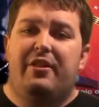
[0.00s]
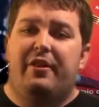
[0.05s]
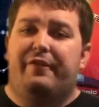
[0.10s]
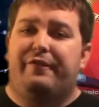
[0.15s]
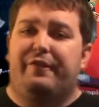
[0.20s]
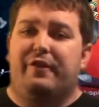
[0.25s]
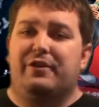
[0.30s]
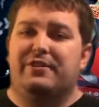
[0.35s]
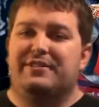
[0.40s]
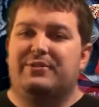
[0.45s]
The
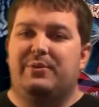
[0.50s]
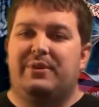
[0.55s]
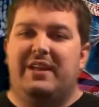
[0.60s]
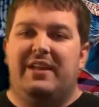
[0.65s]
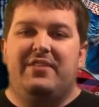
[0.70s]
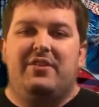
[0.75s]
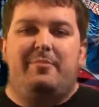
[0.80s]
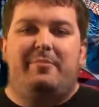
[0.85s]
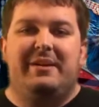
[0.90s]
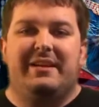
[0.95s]
first one
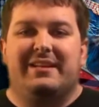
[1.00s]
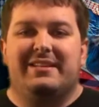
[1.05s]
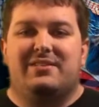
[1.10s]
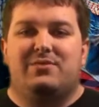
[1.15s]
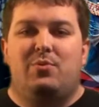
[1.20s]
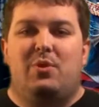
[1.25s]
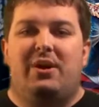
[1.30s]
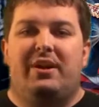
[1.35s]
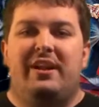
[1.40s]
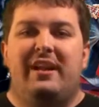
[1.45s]
and the
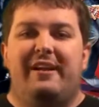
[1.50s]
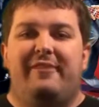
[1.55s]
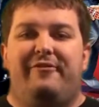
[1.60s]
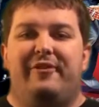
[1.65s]
biggest one,